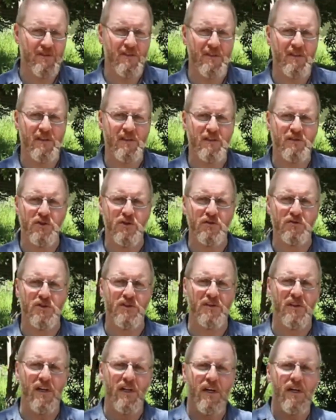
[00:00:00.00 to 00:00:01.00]
He shoots
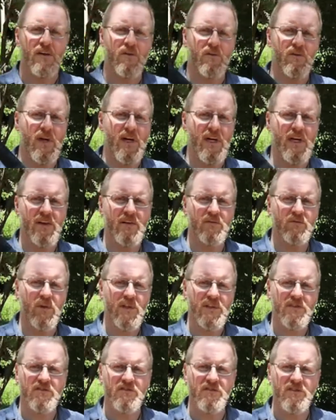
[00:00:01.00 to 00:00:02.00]
in a
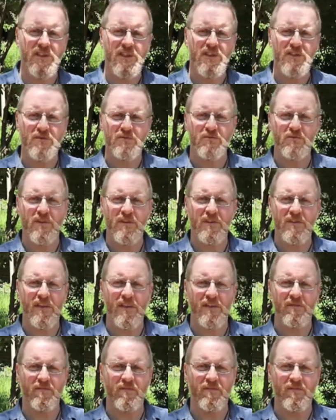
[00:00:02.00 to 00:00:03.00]
Western tradition with
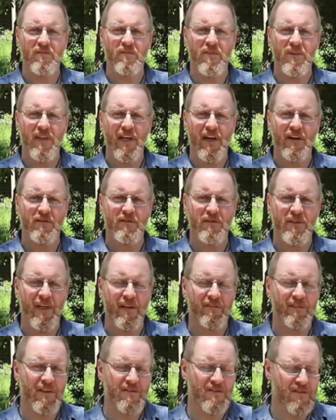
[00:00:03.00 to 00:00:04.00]
the arrow on the
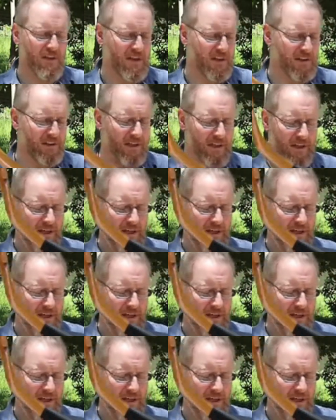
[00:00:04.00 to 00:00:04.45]
left hand side.